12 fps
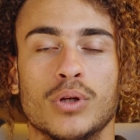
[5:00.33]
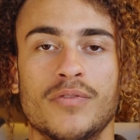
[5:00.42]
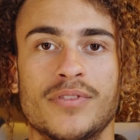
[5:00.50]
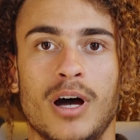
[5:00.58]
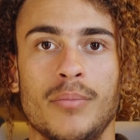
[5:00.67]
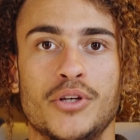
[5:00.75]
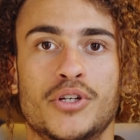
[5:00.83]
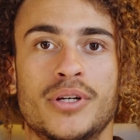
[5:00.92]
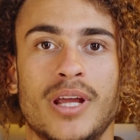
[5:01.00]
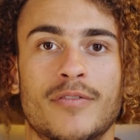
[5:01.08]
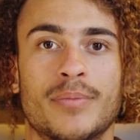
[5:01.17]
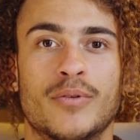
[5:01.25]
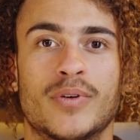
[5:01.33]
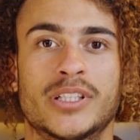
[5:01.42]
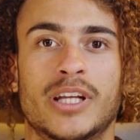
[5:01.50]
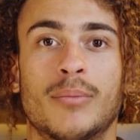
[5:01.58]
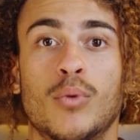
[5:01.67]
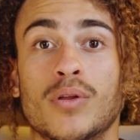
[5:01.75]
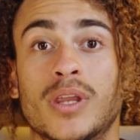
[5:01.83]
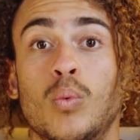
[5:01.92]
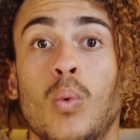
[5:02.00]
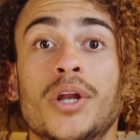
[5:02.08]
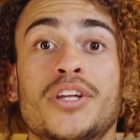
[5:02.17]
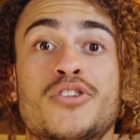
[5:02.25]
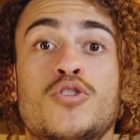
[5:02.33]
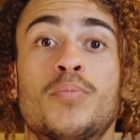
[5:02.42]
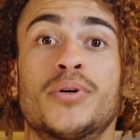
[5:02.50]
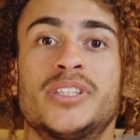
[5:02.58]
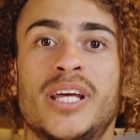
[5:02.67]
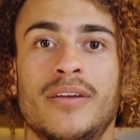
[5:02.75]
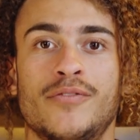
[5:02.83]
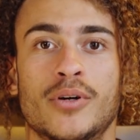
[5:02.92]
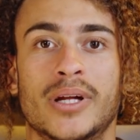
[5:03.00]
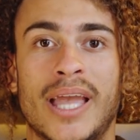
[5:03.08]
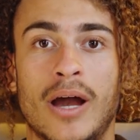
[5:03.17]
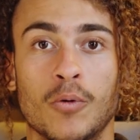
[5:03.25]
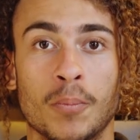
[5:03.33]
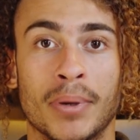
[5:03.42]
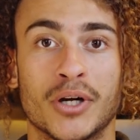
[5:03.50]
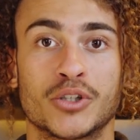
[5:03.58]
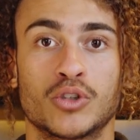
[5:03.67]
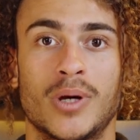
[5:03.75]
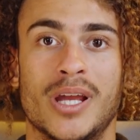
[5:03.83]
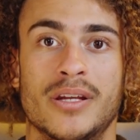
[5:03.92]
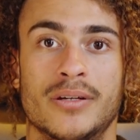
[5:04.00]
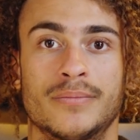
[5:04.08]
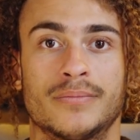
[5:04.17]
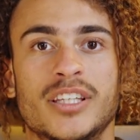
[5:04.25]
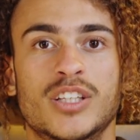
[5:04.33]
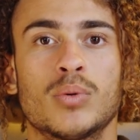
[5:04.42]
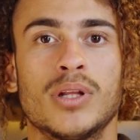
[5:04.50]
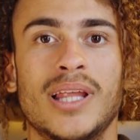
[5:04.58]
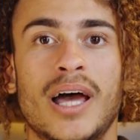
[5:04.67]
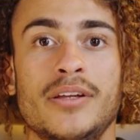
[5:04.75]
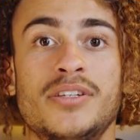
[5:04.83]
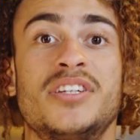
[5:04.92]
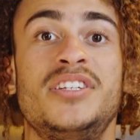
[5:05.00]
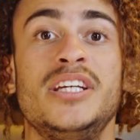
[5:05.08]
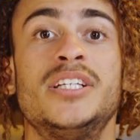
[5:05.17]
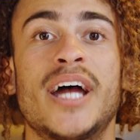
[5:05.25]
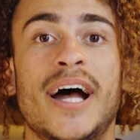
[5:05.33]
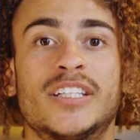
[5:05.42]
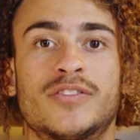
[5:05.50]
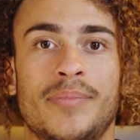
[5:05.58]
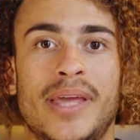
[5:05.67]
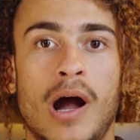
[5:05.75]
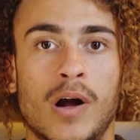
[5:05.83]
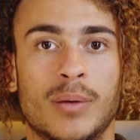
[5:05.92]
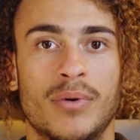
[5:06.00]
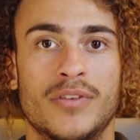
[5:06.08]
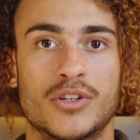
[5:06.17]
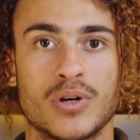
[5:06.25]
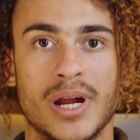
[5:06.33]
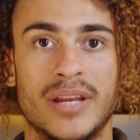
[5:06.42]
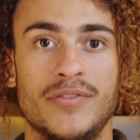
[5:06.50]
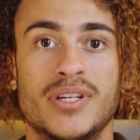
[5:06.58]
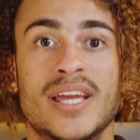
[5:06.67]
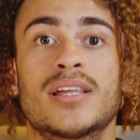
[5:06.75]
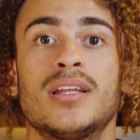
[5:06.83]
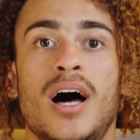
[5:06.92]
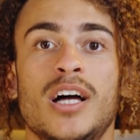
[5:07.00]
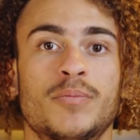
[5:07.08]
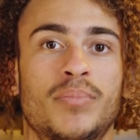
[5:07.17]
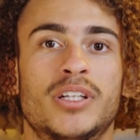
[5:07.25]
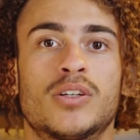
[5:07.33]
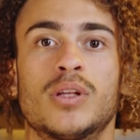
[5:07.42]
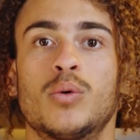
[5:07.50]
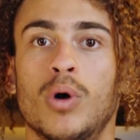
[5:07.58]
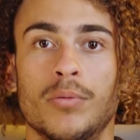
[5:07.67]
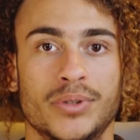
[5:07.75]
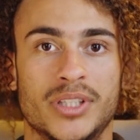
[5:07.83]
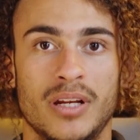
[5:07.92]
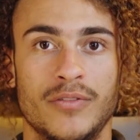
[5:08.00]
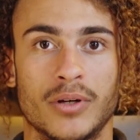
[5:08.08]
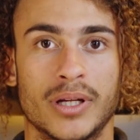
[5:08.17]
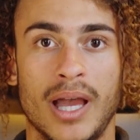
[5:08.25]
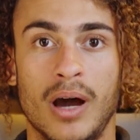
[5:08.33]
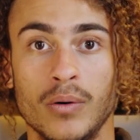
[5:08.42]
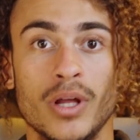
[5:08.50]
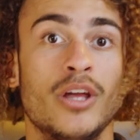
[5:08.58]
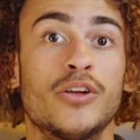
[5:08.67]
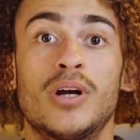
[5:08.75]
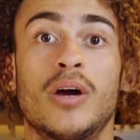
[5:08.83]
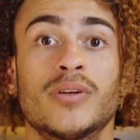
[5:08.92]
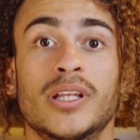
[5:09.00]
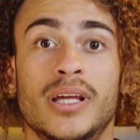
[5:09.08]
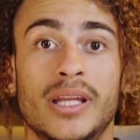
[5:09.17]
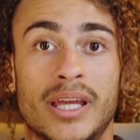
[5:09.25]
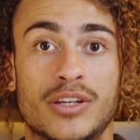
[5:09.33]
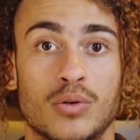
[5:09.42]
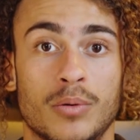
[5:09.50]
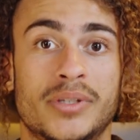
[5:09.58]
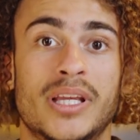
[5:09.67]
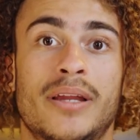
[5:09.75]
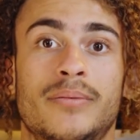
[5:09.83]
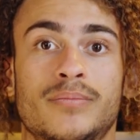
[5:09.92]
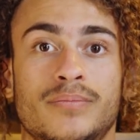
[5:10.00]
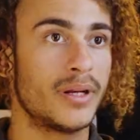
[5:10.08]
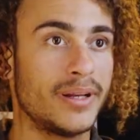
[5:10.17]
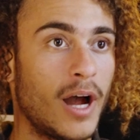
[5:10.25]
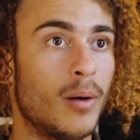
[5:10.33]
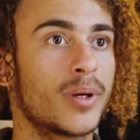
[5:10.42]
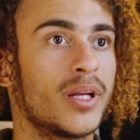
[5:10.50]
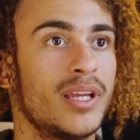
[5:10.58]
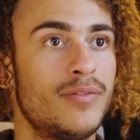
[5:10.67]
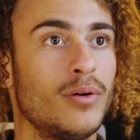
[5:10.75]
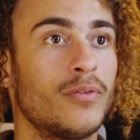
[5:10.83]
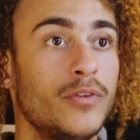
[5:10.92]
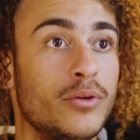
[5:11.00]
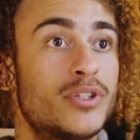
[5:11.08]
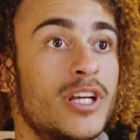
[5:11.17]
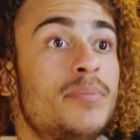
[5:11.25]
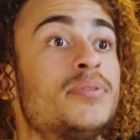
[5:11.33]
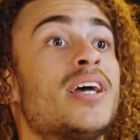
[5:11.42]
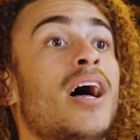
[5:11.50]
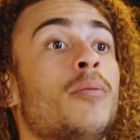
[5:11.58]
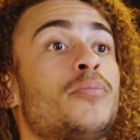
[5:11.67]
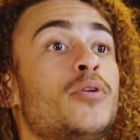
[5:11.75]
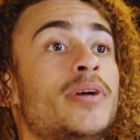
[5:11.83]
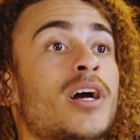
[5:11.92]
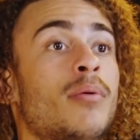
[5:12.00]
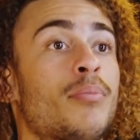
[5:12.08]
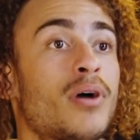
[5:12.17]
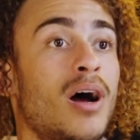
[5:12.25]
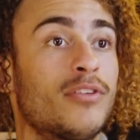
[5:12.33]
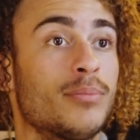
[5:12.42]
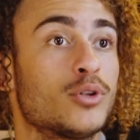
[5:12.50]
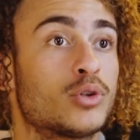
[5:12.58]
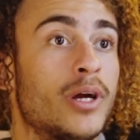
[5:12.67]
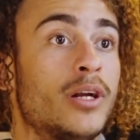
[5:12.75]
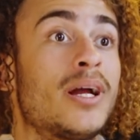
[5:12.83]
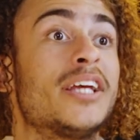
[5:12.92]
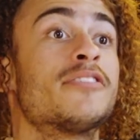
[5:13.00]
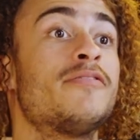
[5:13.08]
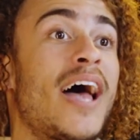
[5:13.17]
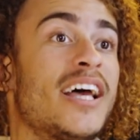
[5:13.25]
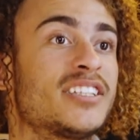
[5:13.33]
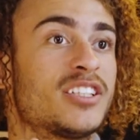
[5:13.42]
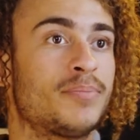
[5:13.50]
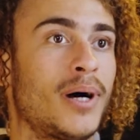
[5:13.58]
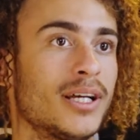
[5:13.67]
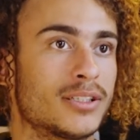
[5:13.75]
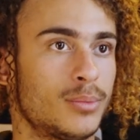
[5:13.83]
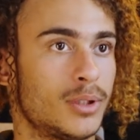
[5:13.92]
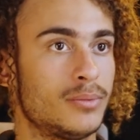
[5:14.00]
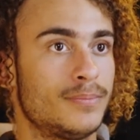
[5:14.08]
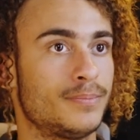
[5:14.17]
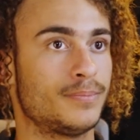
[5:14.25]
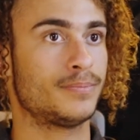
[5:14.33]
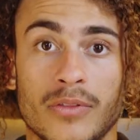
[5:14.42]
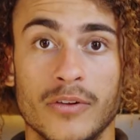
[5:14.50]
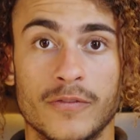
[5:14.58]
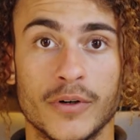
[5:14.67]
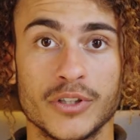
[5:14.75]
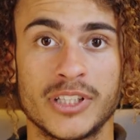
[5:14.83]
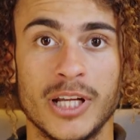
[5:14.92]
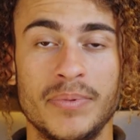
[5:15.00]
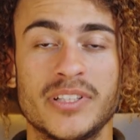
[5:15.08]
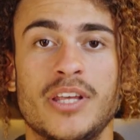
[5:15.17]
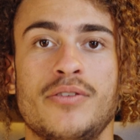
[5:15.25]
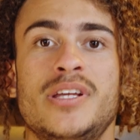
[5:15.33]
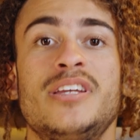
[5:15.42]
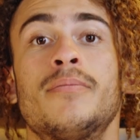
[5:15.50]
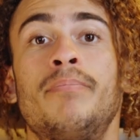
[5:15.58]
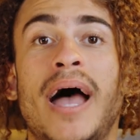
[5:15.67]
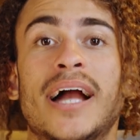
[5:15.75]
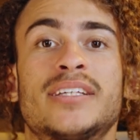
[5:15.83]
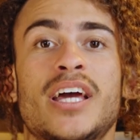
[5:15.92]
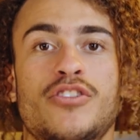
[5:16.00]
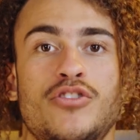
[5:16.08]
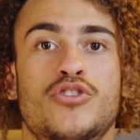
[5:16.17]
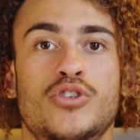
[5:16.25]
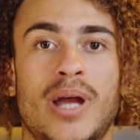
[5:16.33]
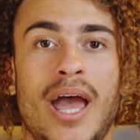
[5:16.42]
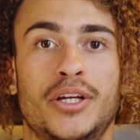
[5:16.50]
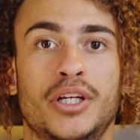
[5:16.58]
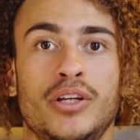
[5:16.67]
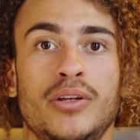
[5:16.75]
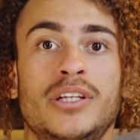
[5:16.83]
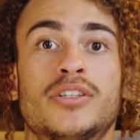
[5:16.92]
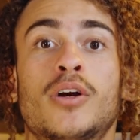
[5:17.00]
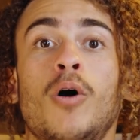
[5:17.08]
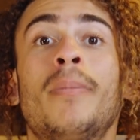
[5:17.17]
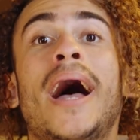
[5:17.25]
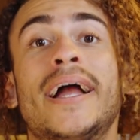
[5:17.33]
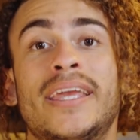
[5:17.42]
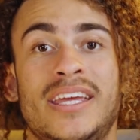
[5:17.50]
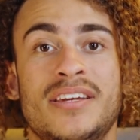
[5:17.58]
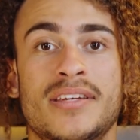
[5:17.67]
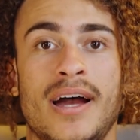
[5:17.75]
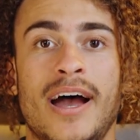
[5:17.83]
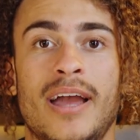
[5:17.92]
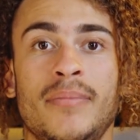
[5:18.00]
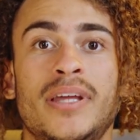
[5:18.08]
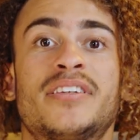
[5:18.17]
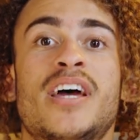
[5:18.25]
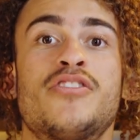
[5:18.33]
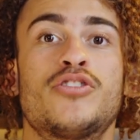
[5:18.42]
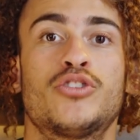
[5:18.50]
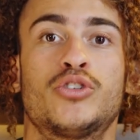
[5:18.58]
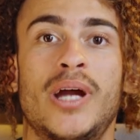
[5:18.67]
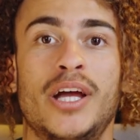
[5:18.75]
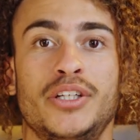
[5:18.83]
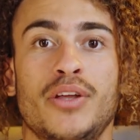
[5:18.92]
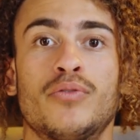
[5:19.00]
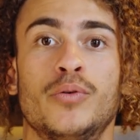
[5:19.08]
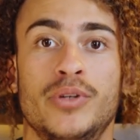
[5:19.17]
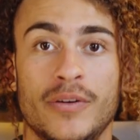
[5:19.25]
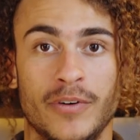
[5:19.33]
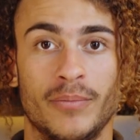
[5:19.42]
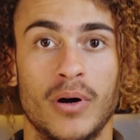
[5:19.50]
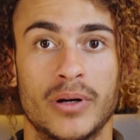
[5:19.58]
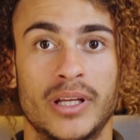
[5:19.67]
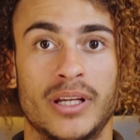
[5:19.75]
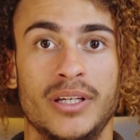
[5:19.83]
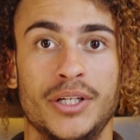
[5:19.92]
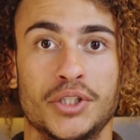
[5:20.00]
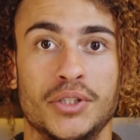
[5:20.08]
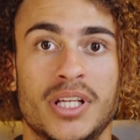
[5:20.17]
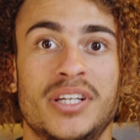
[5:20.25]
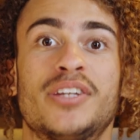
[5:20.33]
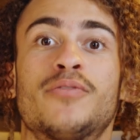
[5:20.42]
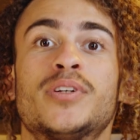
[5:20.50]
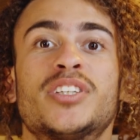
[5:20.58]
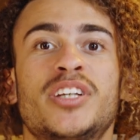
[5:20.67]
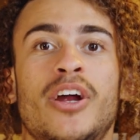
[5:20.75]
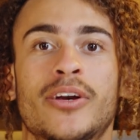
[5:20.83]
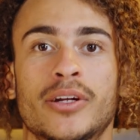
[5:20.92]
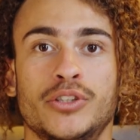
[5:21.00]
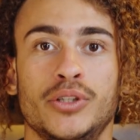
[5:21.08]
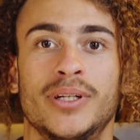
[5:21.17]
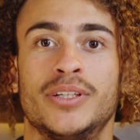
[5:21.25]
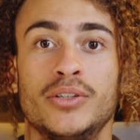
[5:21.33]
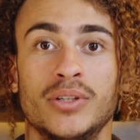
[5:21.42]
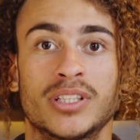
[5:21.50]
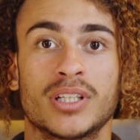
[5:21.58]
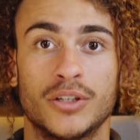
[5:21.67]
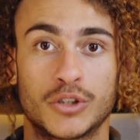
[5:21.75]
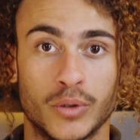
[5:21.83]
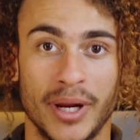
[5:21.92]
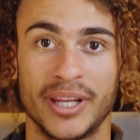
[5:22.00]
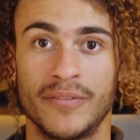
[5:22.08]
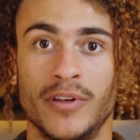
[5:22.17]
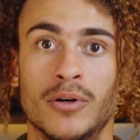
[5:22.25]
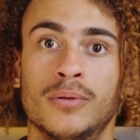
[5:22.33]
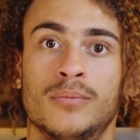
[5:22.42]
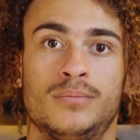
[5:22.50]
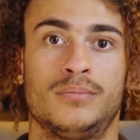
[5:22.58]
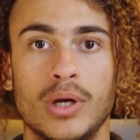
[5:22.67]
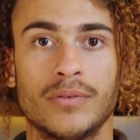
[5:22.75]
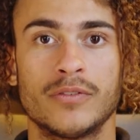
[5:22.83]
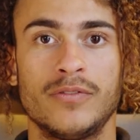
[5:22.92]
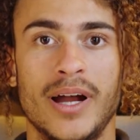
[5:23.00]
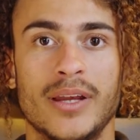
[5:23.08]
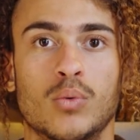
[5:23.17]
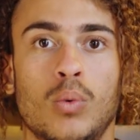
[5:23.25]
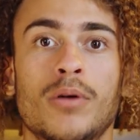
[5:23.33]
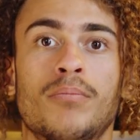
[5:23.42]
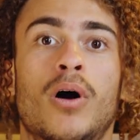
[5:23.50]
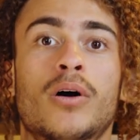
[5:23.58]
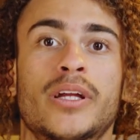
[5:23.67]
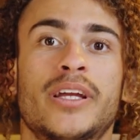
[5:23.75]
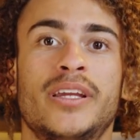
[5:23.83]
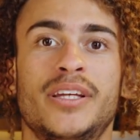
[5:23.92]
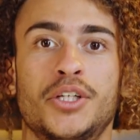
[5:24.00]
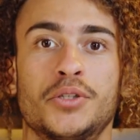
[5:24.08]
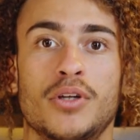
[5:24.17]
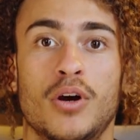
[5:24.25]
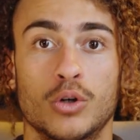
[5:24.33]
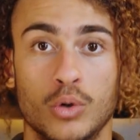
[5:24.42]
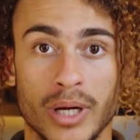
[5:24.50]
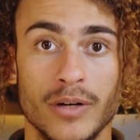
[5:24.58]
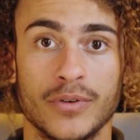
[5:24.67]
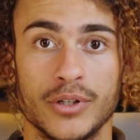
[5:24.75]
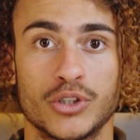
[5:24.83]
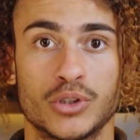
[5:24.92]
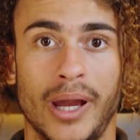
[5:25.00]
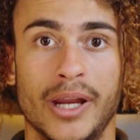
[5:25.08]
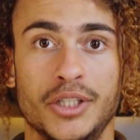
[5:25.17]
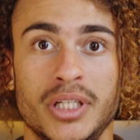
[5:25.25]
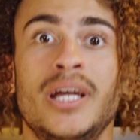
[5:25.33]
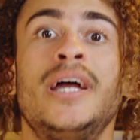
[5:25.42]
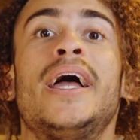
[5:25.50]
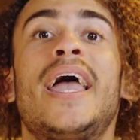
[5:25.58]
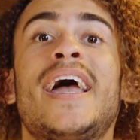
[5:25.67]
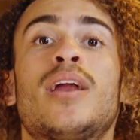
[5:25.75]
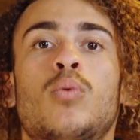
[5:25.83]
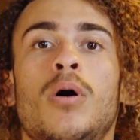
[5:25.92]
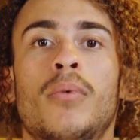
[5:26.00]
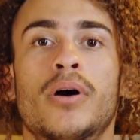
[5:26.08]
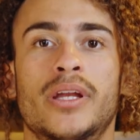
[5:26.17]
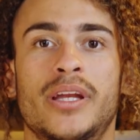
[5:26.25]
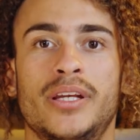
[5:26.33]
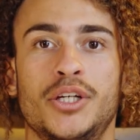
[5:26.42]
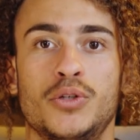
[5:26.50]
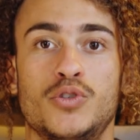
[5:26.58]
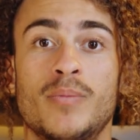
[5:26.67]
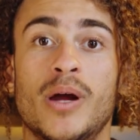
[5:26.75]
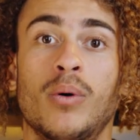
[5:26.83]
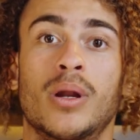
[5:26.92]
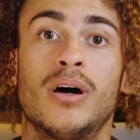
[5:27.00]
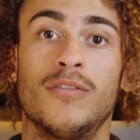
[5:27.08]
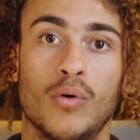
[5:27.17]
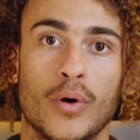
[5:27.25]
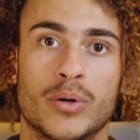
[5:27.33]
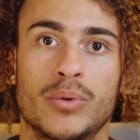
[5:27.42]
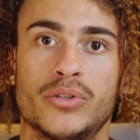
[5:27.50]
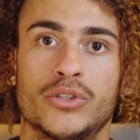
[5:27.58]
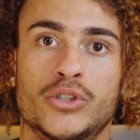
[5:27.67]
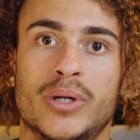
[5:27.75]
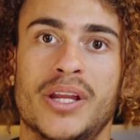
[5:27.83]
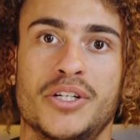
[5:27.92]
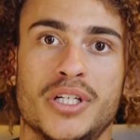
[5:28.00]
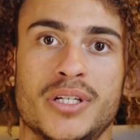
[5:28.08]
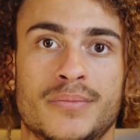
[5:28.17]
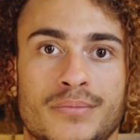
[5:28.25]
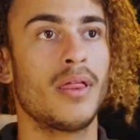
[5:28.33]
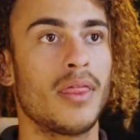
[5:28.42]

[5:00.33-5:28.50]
a rule of thumb, you should never be risking more than 1 to 2% of your account per trade. This will allow you to detach from the outcome of the trade. If you take a loss, but it's only 1% of your account, you're not really going to get too upset. Now I'm going to give you a few tips to help you become a profitable trader as fast as possible. The first tip is that you need to backtest your strategy. You need to go back in time and test your strategy through different market conditions and different scenarios. You can do this on TradingView. You have to find what market conditions are great for your strategy and what market conditions you might want to avoid with your strategy.